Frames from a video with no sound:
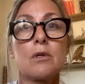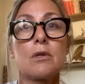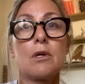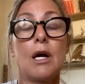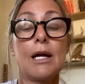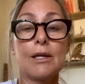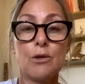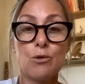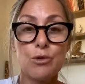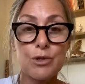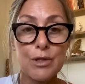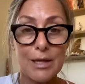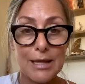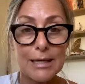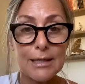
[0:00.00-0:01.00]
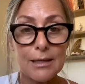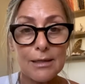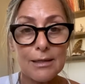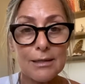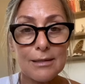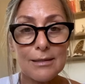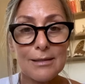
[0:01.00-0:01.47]
I used to think
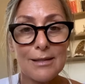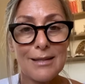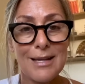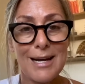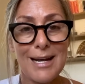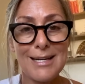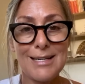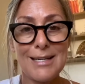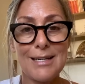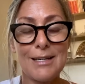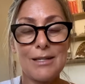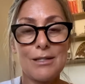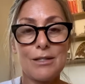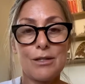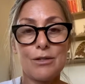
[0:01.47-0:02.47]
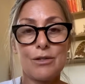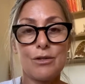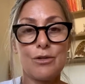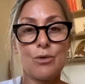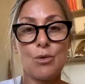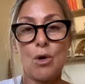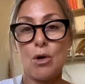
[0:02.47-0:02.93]
that I needed to
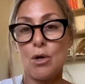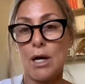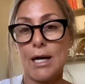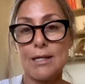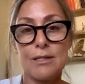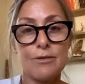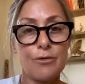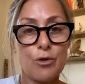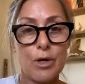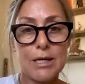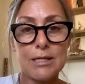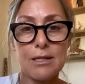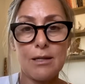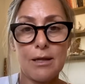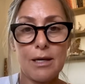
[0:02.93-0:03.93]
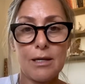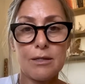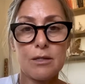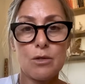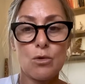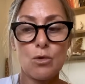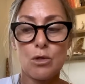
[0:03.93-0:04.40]
do all kinds of crazy things
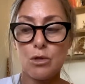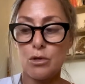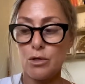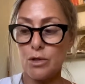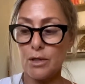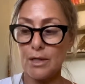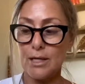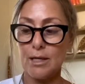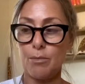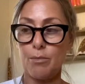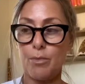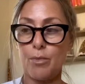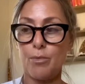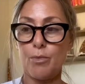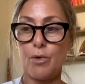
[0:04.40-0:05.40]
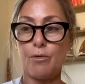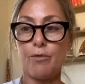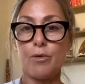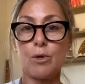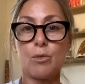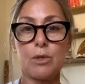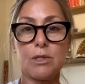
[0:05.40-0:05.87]
in order to keep the
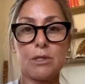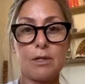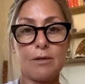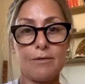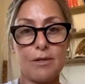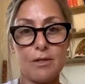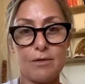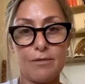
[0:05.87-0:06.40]
frequency of this